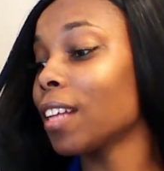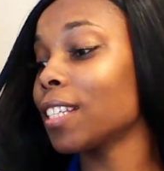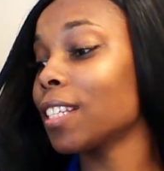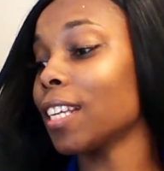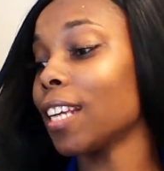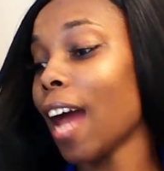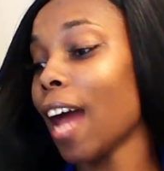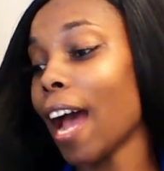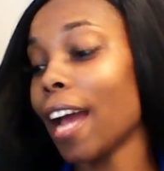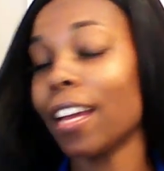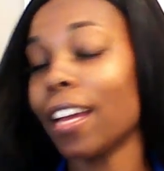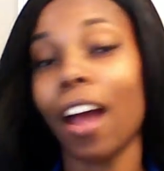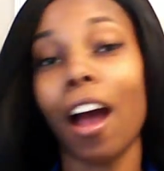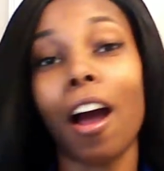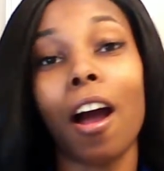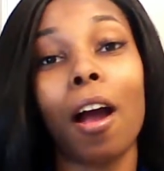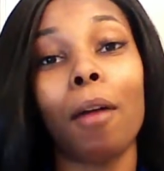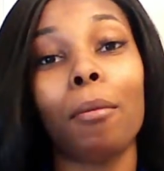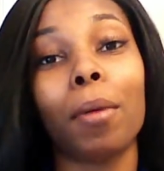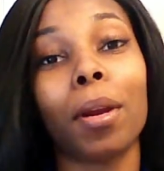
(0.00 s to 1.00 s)
Tonight,
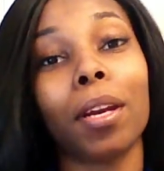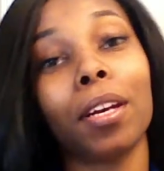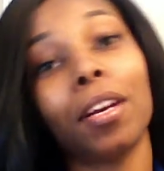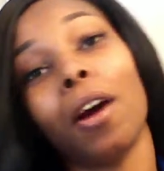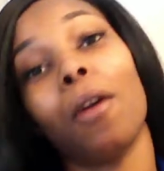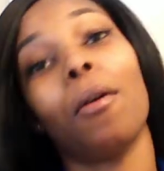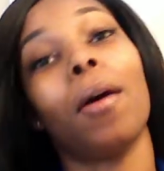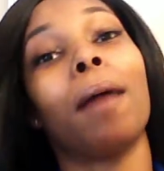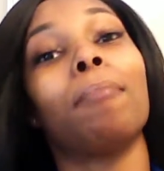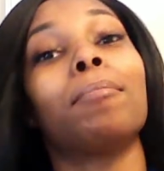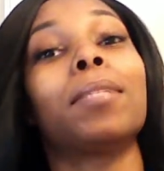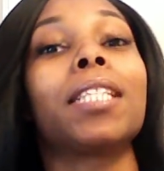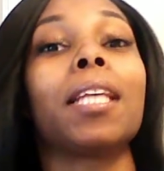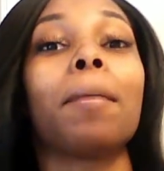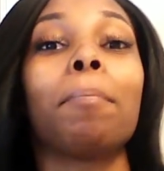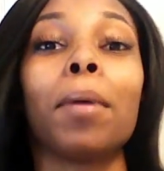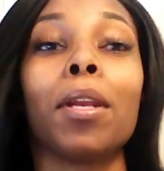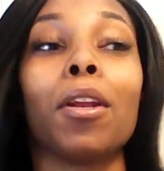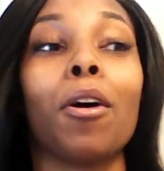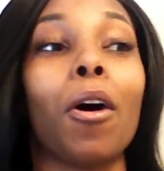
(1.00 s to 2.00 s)
y'all already know I'm
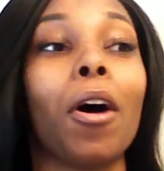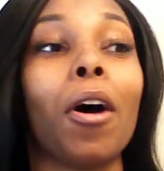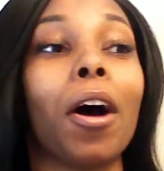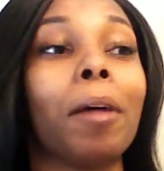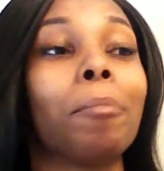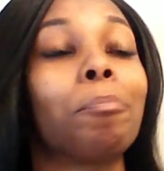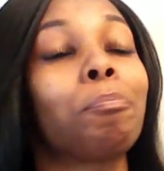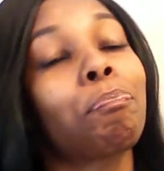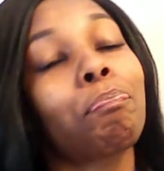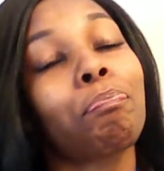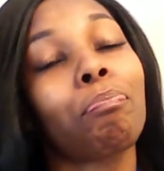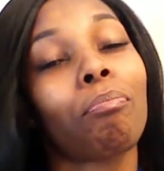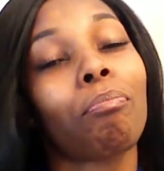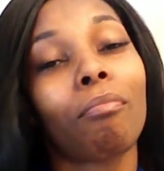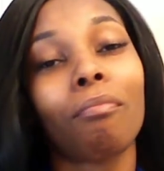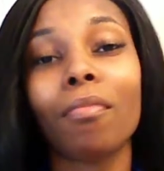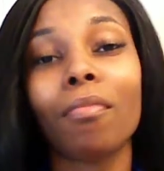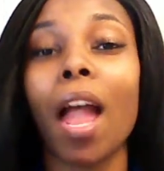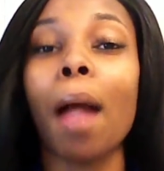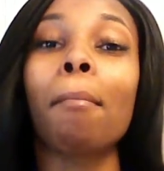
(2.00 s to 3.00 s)
sipping on
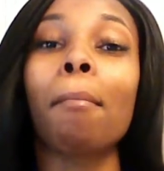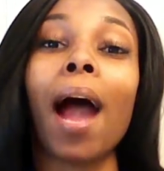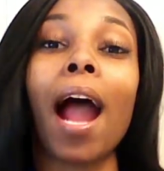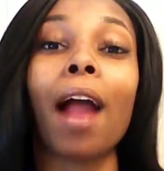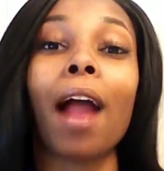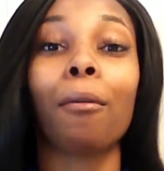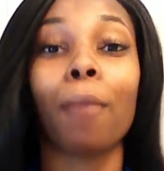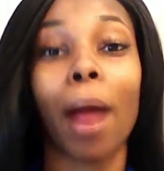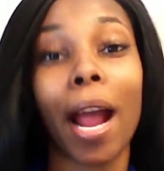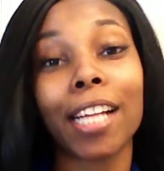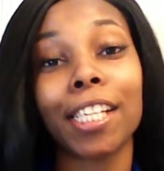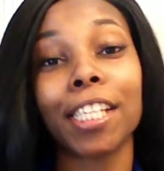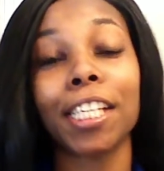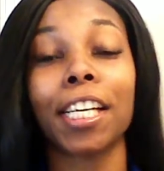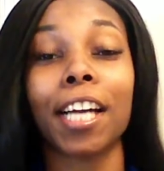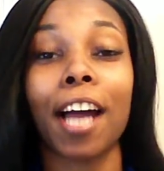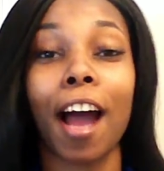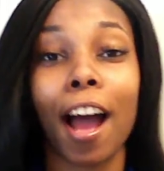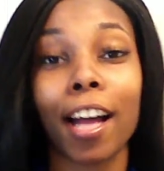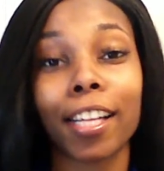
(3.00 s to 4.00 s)
my
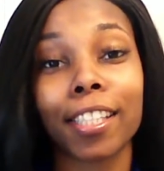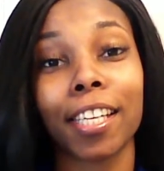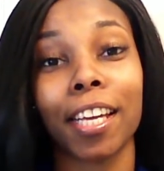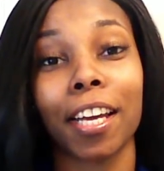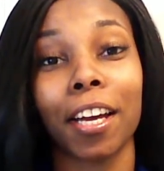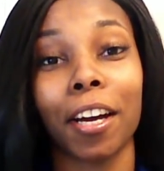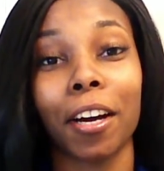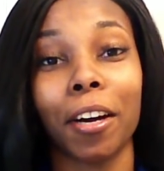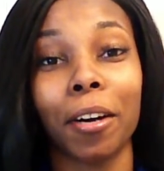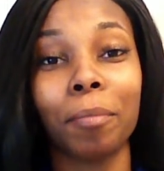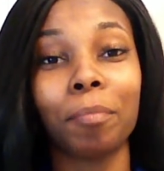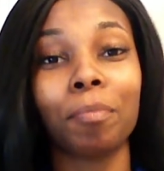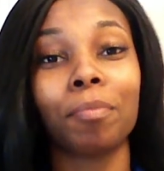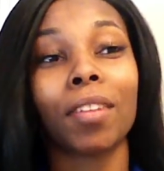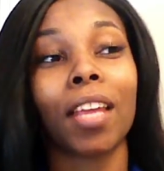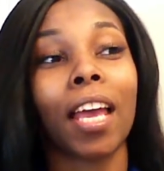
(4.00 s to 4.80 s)
ratchet cocktail.